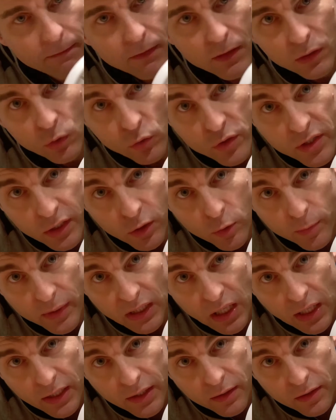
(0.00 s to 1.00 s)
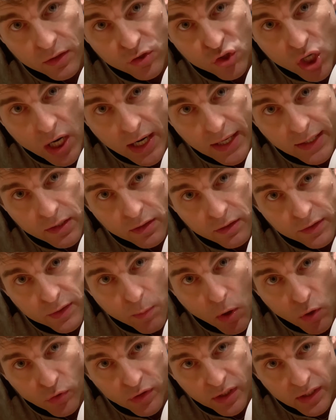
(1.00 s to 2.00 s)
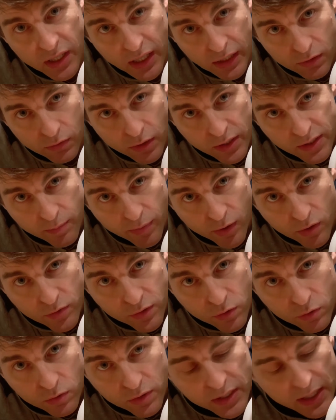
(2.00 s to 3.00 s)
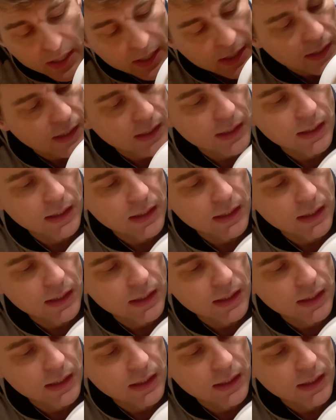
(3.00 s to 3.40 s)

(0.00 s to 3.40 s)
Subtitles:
looks a little bit like a giant smoke detector, I suppose you could say.